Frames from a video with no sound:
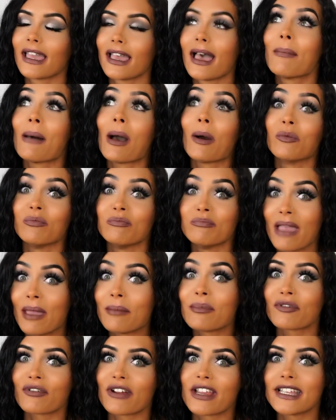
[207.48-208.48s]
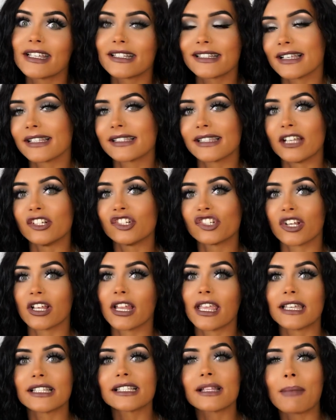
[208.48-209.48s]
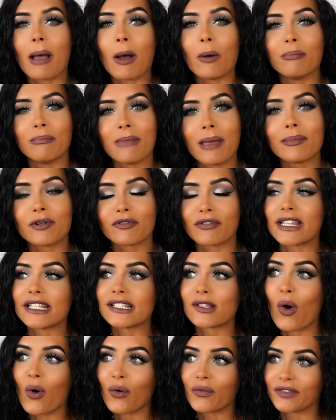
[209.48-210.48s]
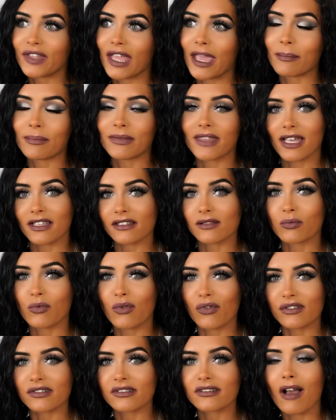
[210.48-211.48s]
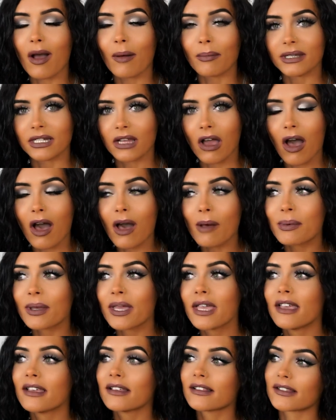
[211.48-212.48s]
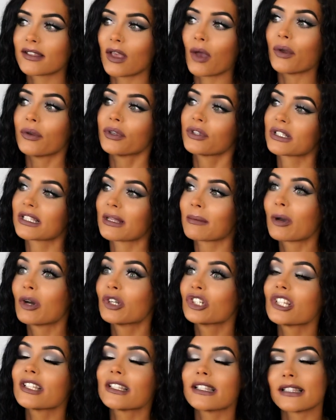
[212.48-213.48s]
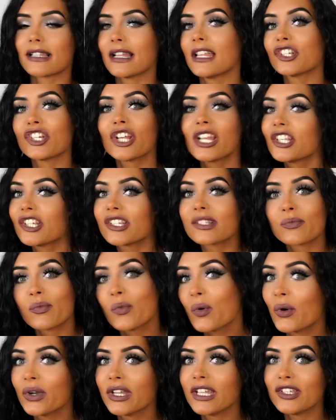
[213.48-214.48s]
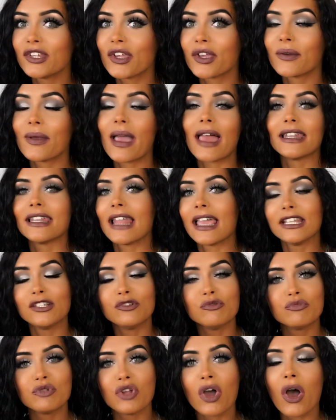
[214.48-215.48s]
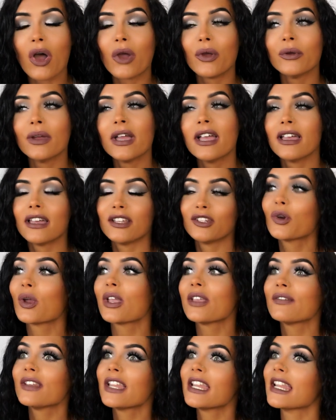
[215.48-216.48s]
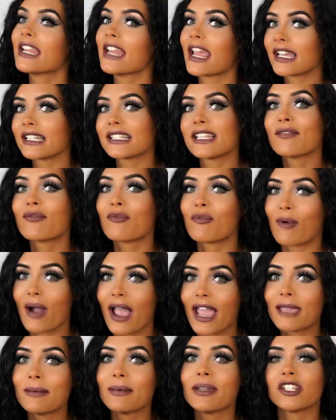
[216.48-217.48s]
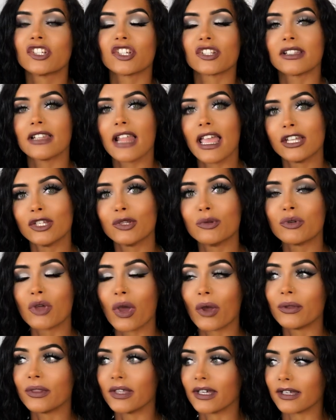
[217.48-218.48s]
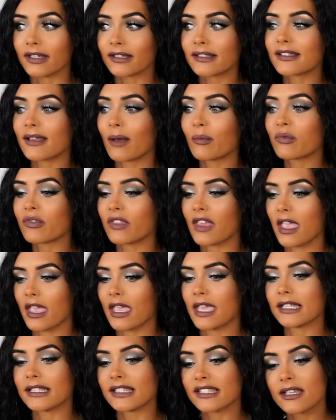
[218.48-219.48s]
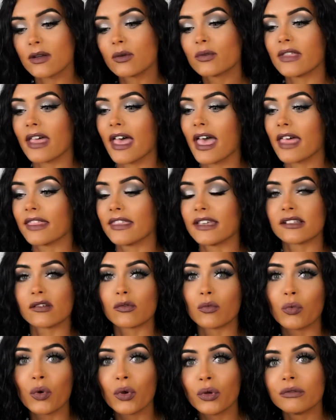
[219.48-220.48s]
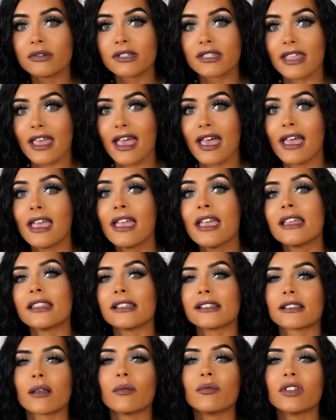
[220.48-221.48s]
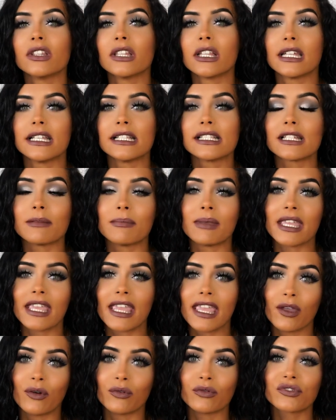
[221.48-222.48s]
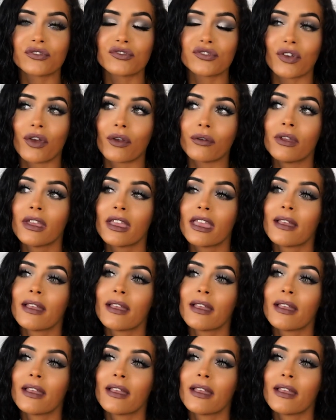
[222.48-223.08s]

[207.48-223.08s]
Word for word: about memories essentially it's about memories of them that's what's coming up so your subconscious is literally just warning you and letting you know not even in a negative way but it's just letting you know that something is still there there's a wound there there's something that needs to be healed so